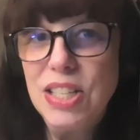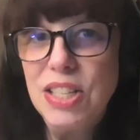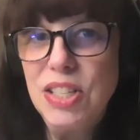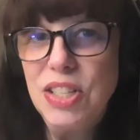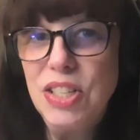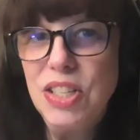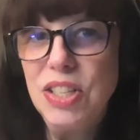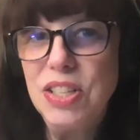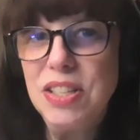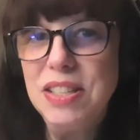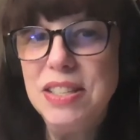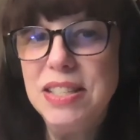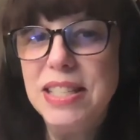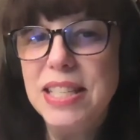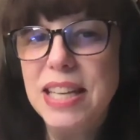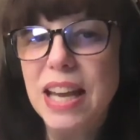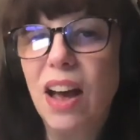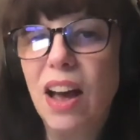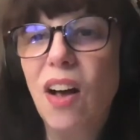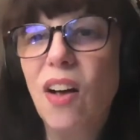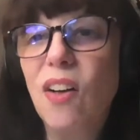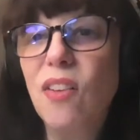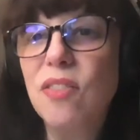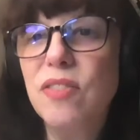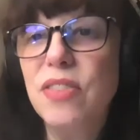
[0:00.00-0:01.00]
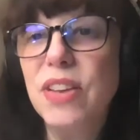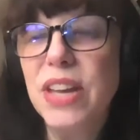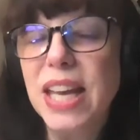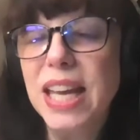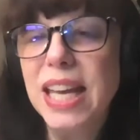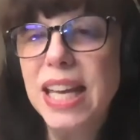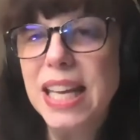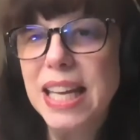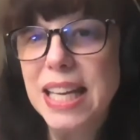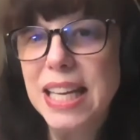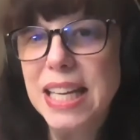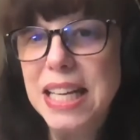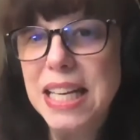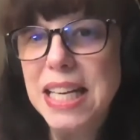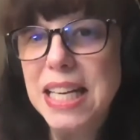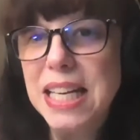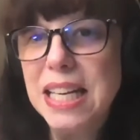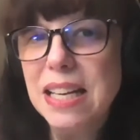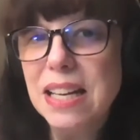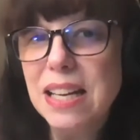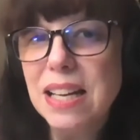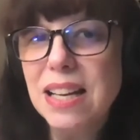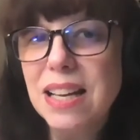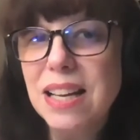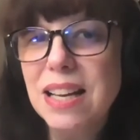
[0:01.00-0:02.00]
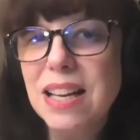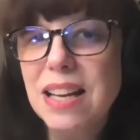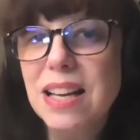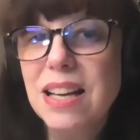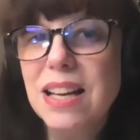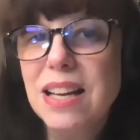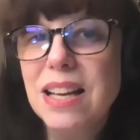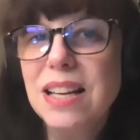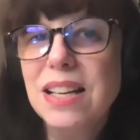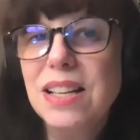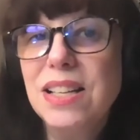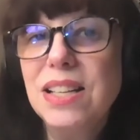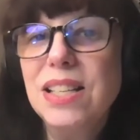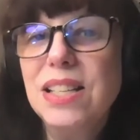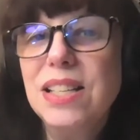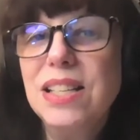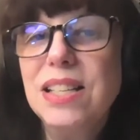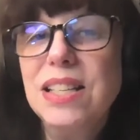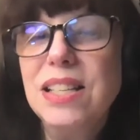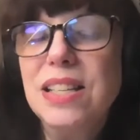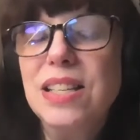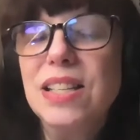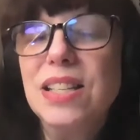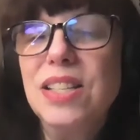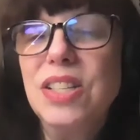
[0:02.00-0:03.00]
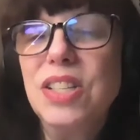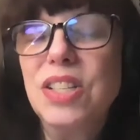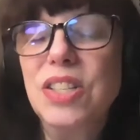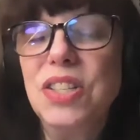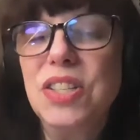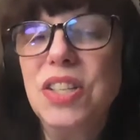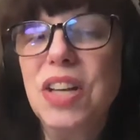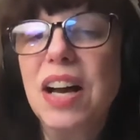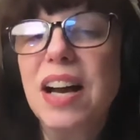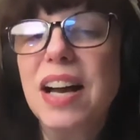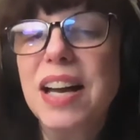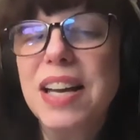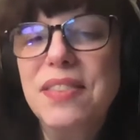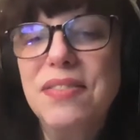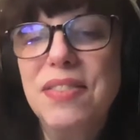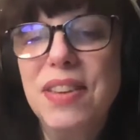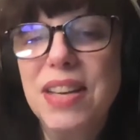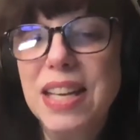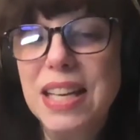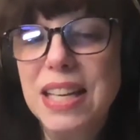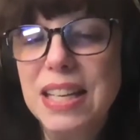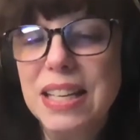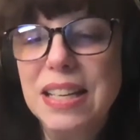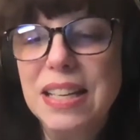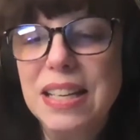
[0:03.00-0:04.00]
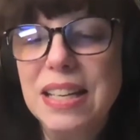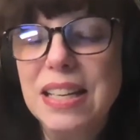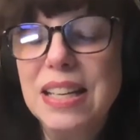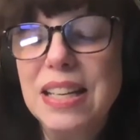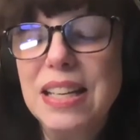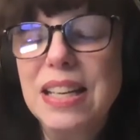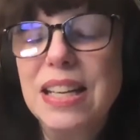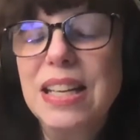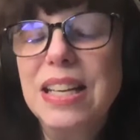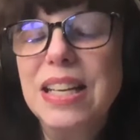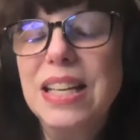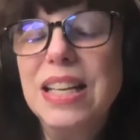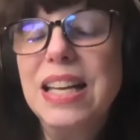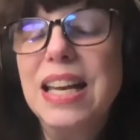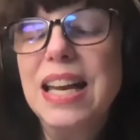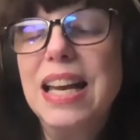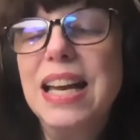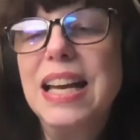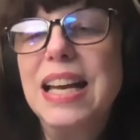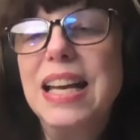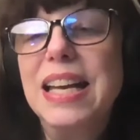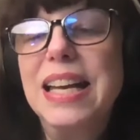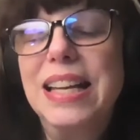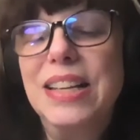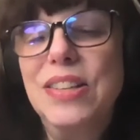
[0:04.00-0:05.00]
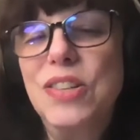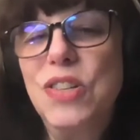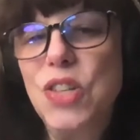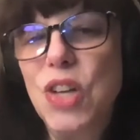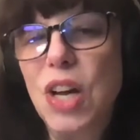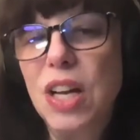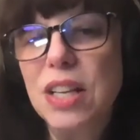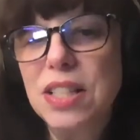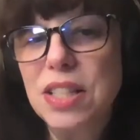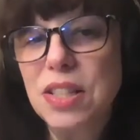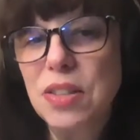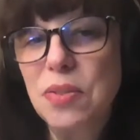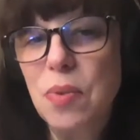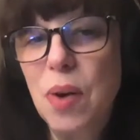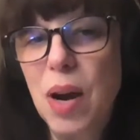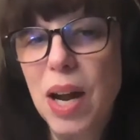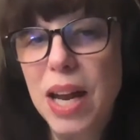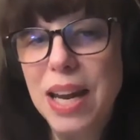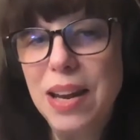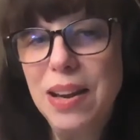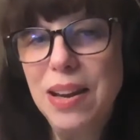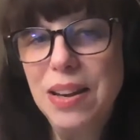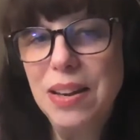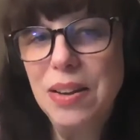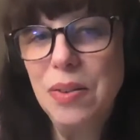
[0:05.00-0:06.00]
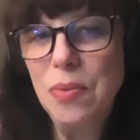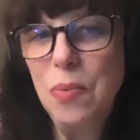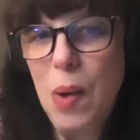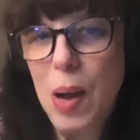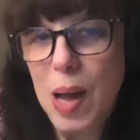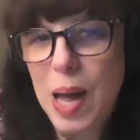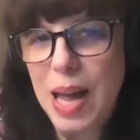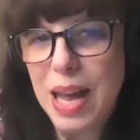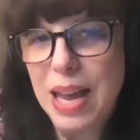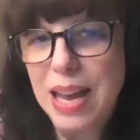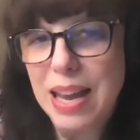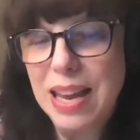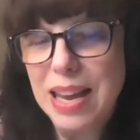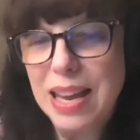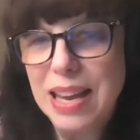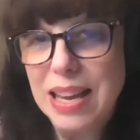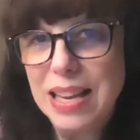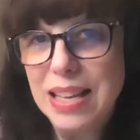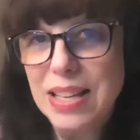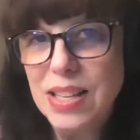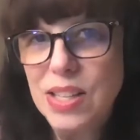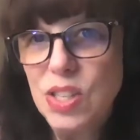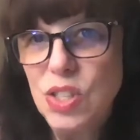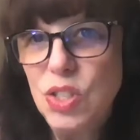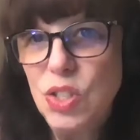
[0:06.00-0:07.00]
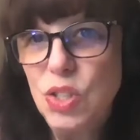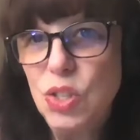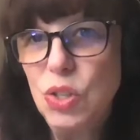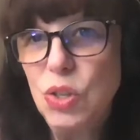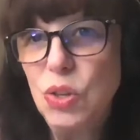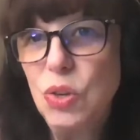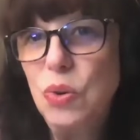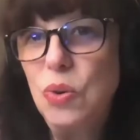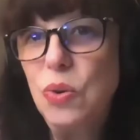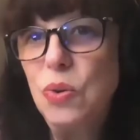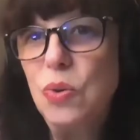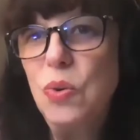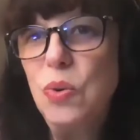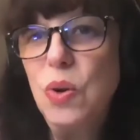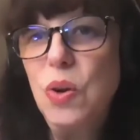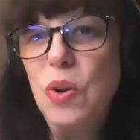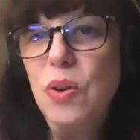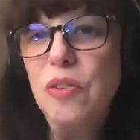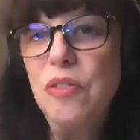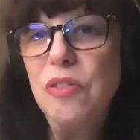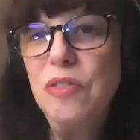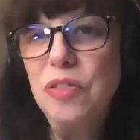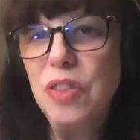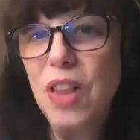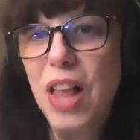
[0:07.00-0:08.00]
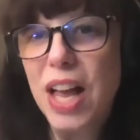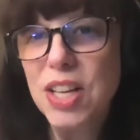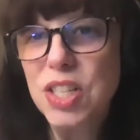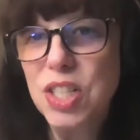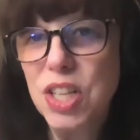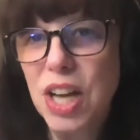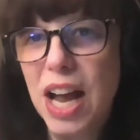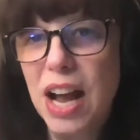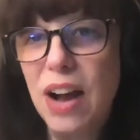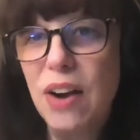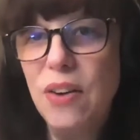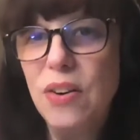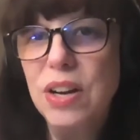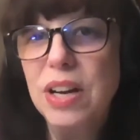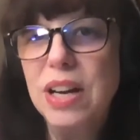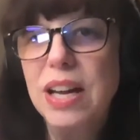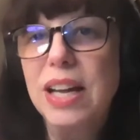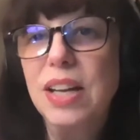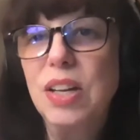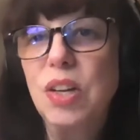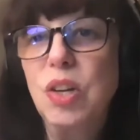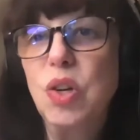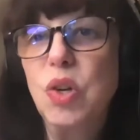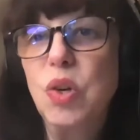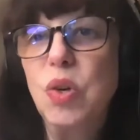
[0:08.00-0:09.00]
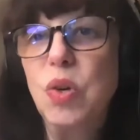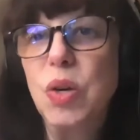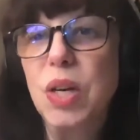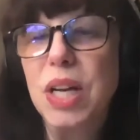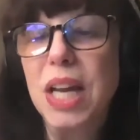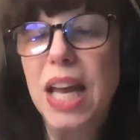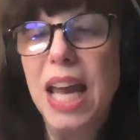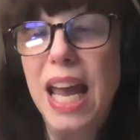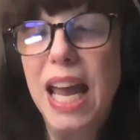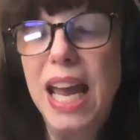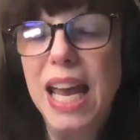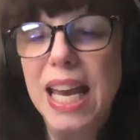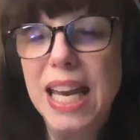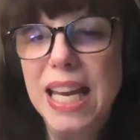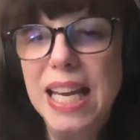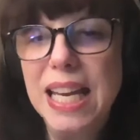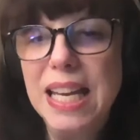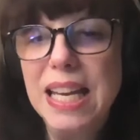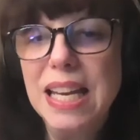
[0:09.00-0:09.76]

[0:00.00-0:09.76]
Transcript: to delve in, to dive in it just the right way, to flesh out and create